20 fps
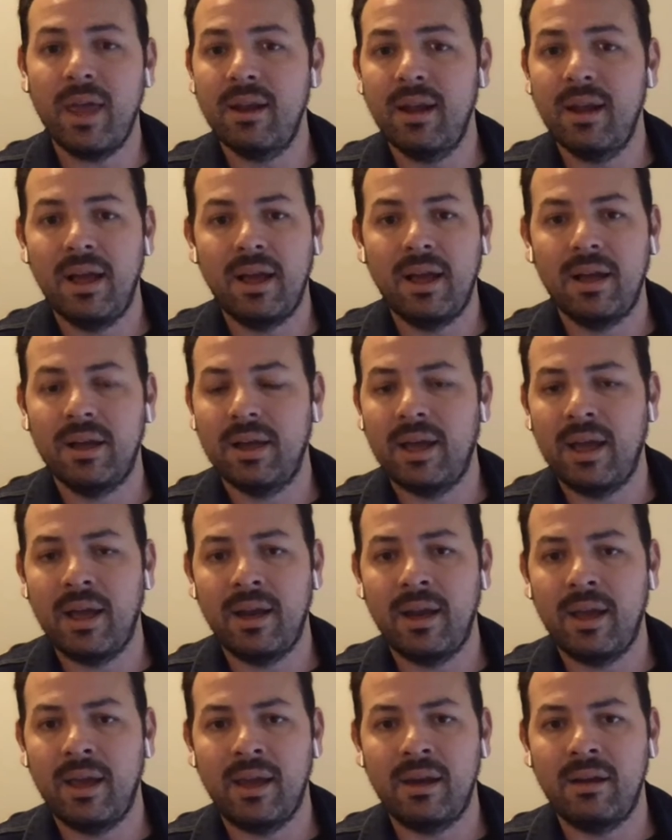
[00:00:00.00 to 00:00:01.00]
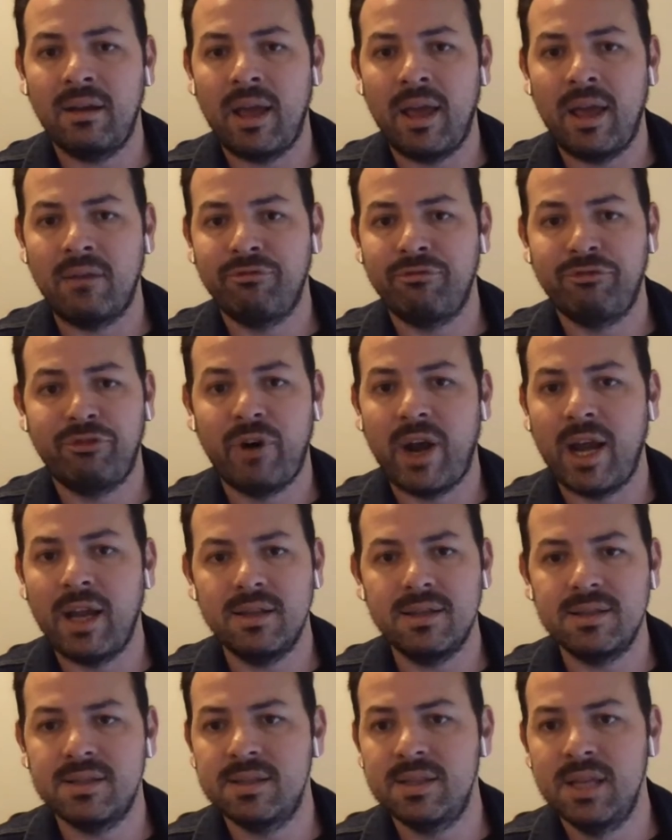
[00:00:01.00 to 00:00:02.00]
at
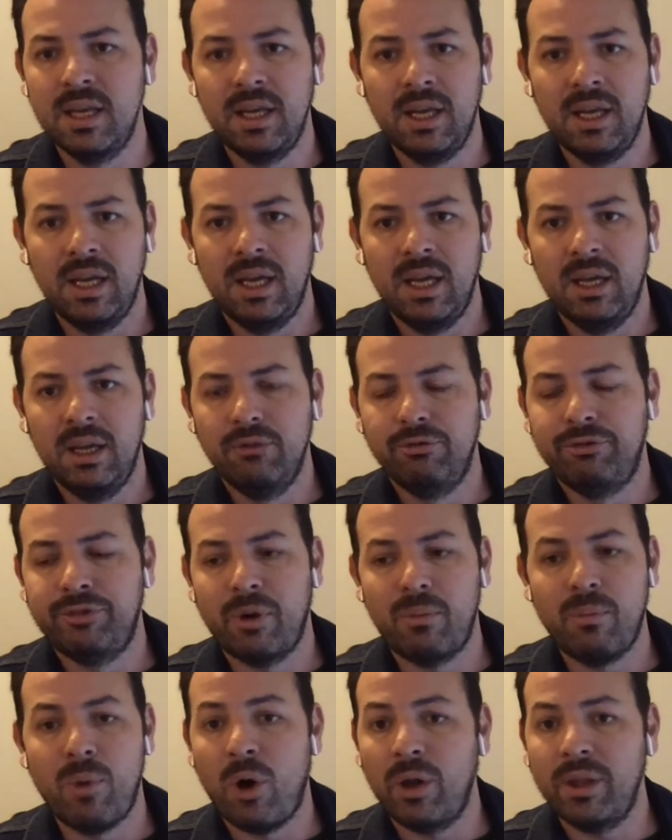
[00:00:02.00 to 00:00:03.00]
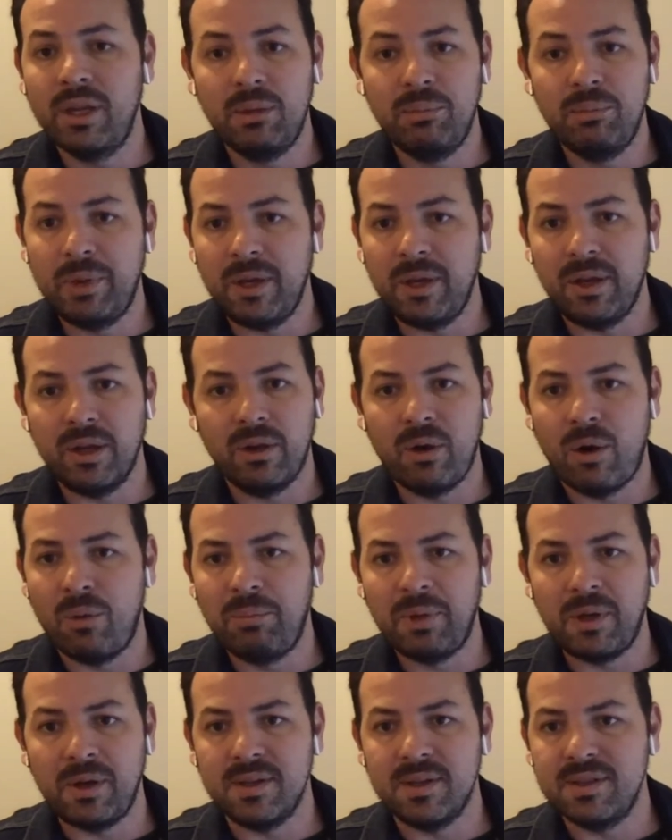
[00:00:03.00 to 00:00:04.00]
friends from other beer
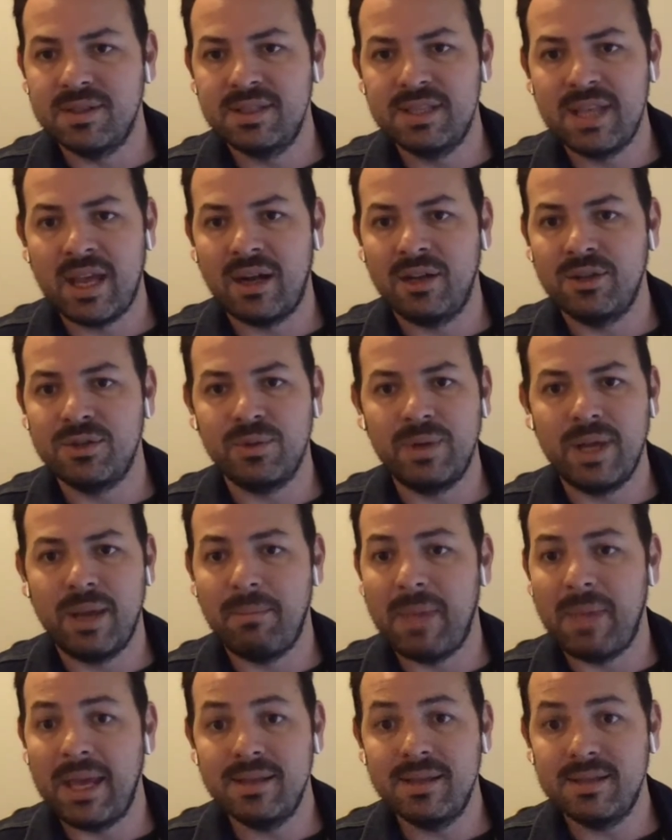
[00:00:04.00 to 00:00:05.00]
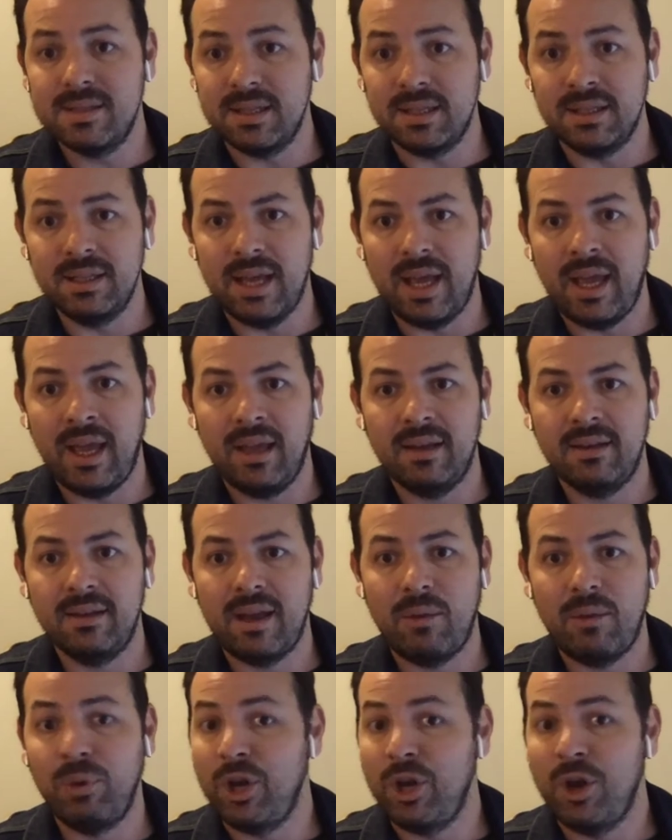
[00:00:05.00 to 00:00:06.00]
companies that are doing amazing and
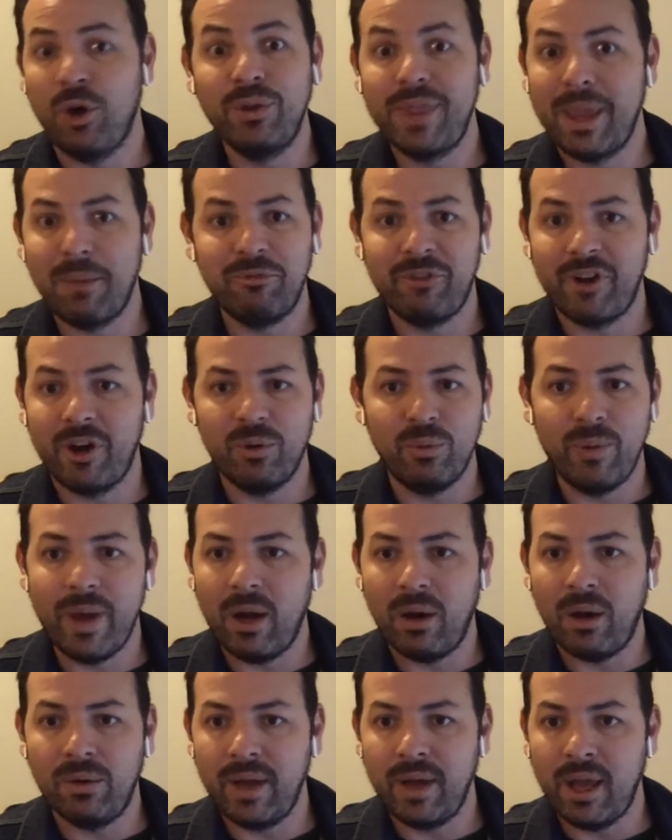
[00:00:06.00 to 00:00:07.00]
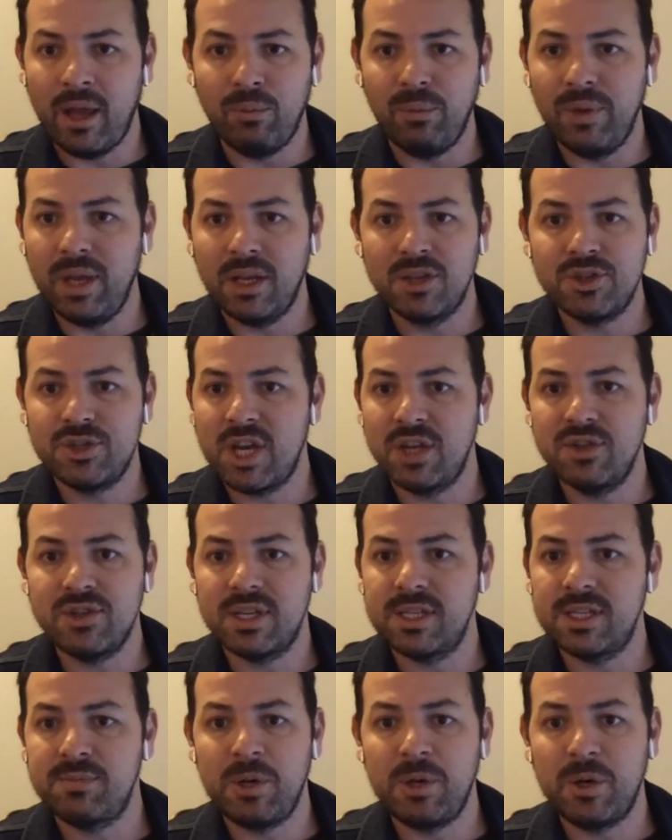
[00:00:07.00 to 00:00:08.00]
that we know them very well, and we exchange
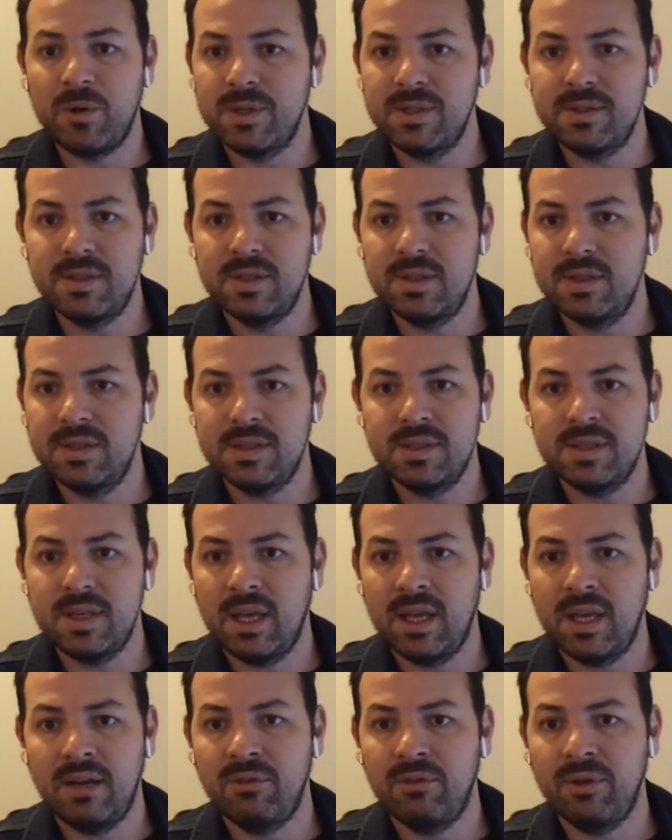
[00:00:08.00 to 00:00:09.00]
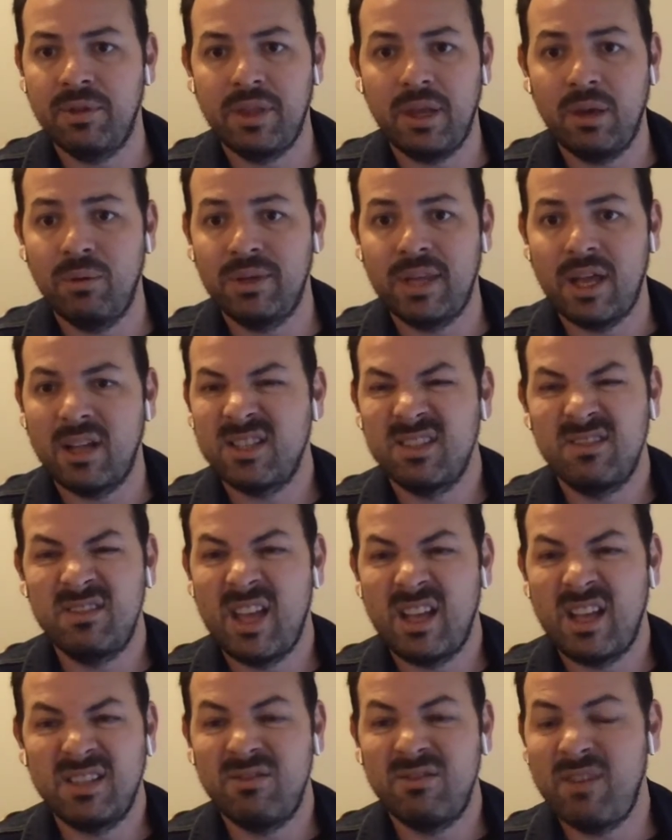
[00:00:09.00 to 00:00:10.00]
experiences and everything, and
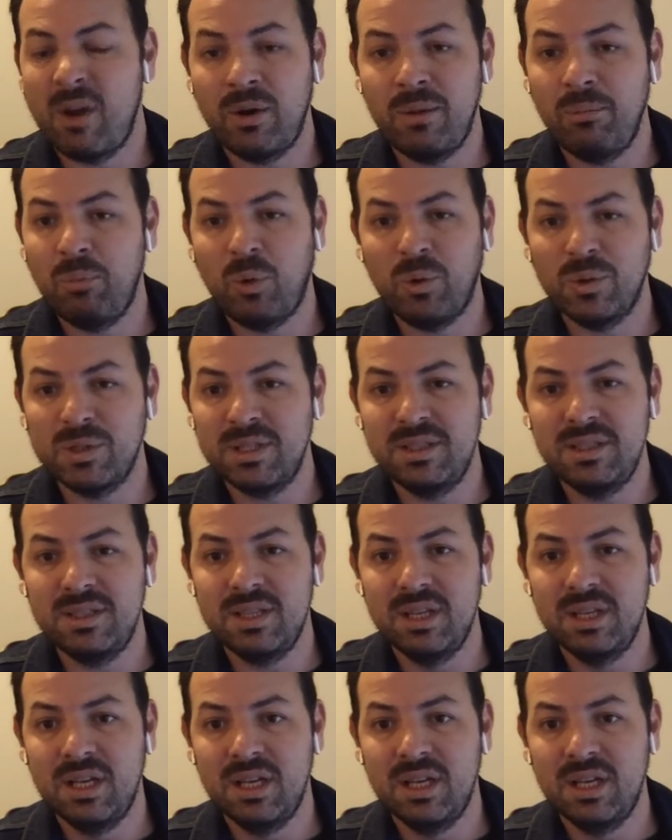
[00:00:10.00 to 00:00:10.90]
that's very important.